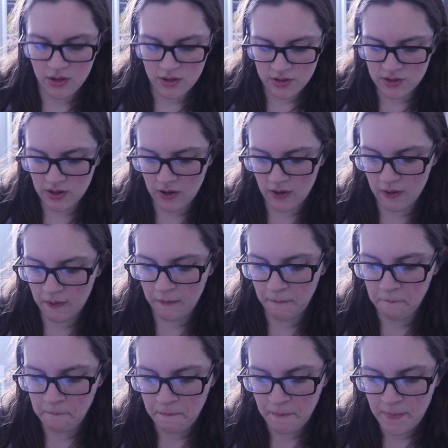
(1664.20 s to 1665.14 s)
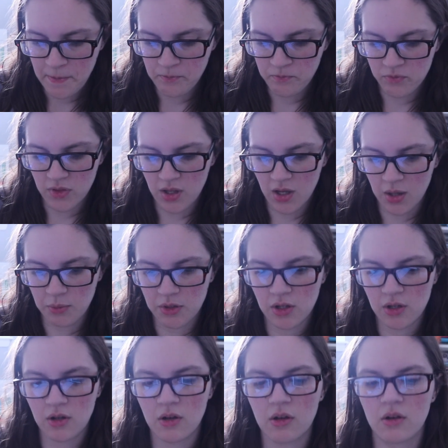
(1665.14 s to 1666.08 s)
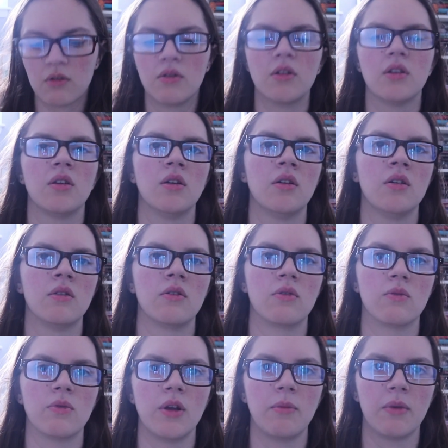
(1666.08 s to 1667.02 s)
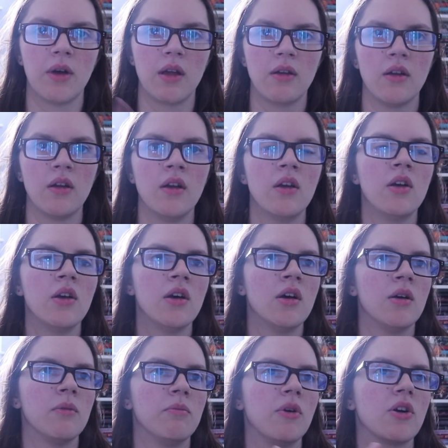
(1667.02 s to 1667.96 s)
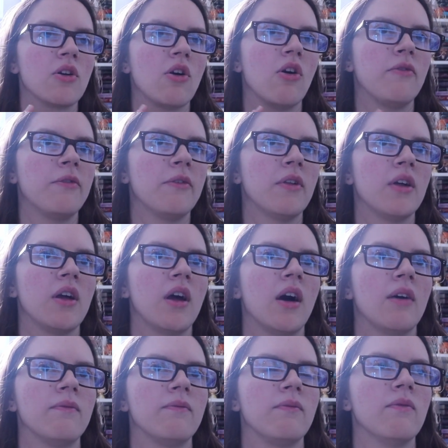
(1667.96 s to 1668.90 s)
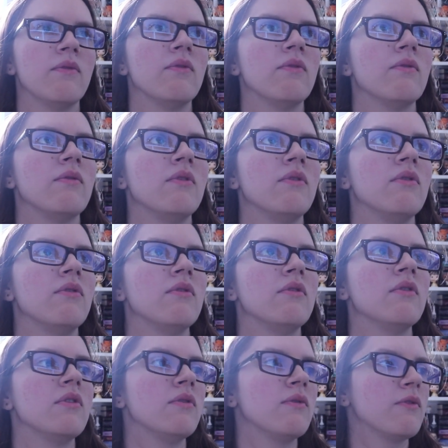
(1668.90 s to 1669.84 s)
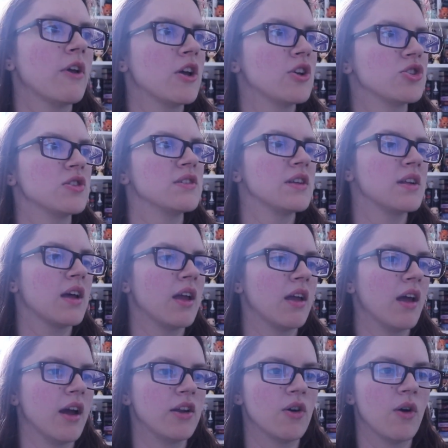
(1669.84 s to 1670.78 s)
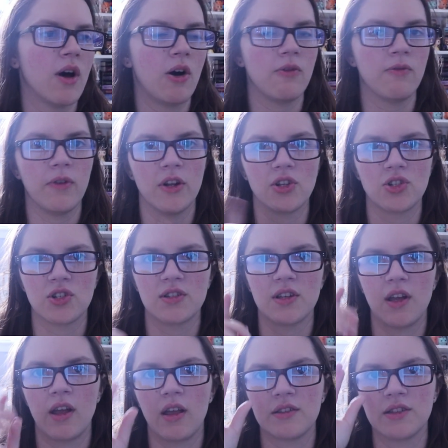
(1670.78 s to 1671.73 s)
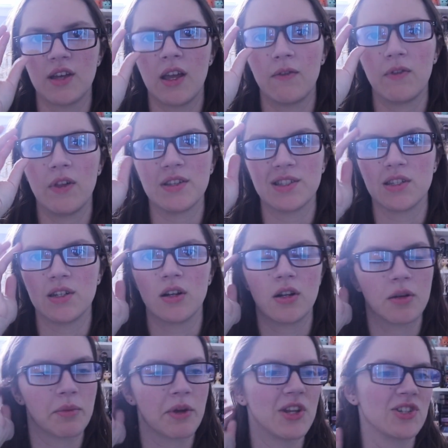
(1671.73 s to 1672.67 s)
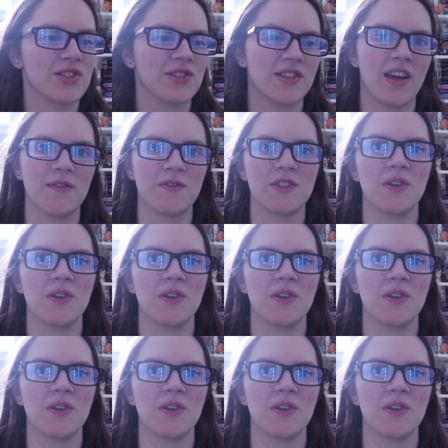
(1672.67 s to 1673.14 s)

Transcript: So I'm going to go read my book. Hopefully I'll finish it today. I know I'll finish it today because I have less than 100 pages left.